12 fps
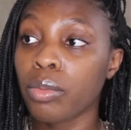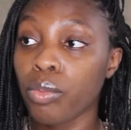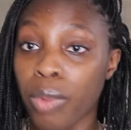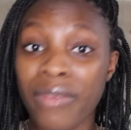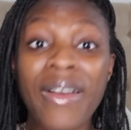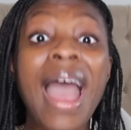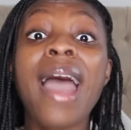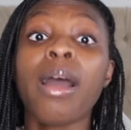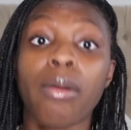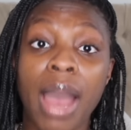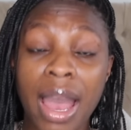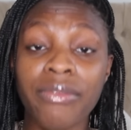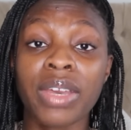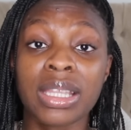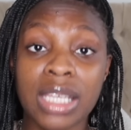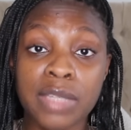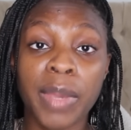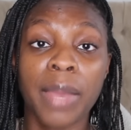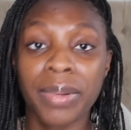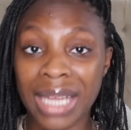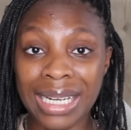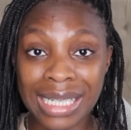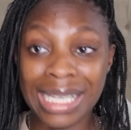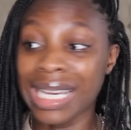without having this paper
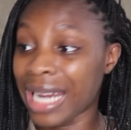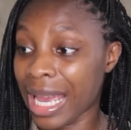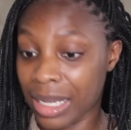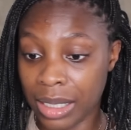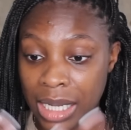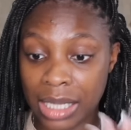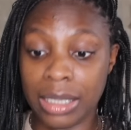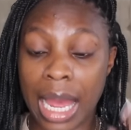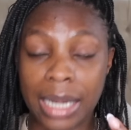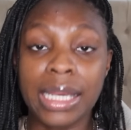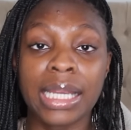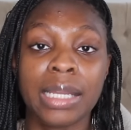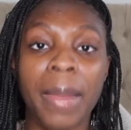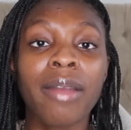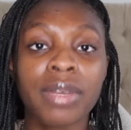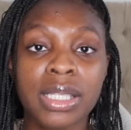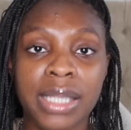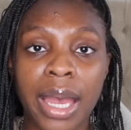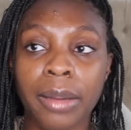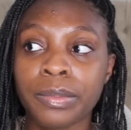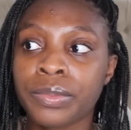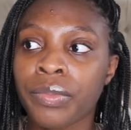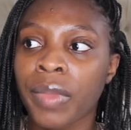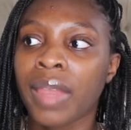that legally marries
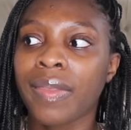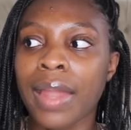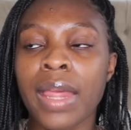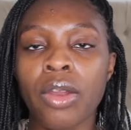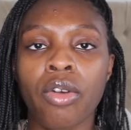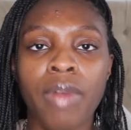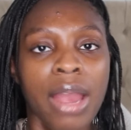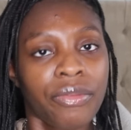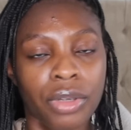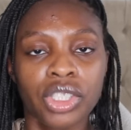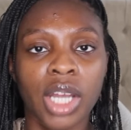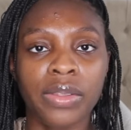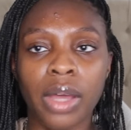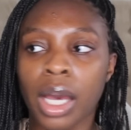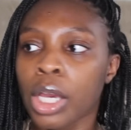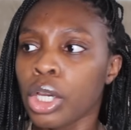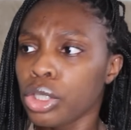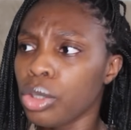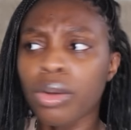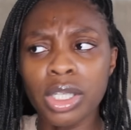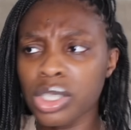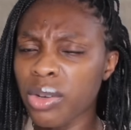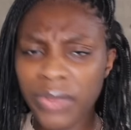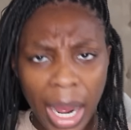them, that they're not right for each other. You can
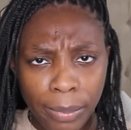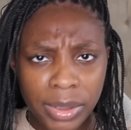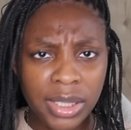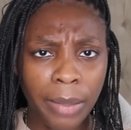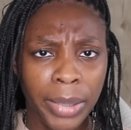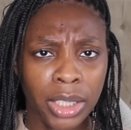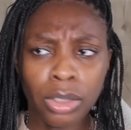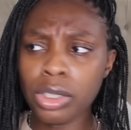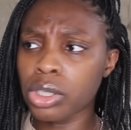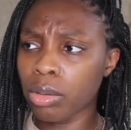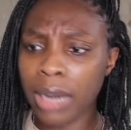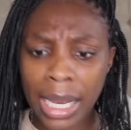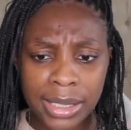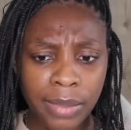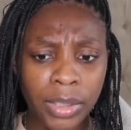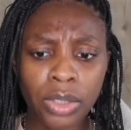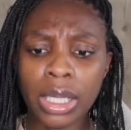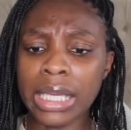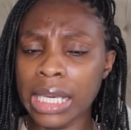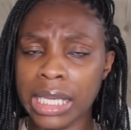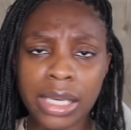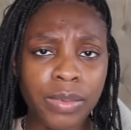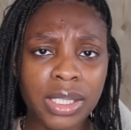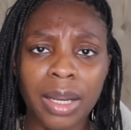still vibe with somebody. You can still like somebody. You can
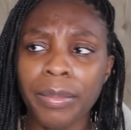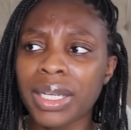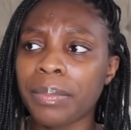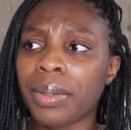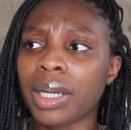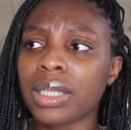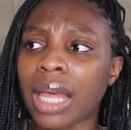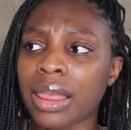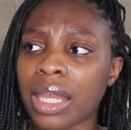keep with somebody. But I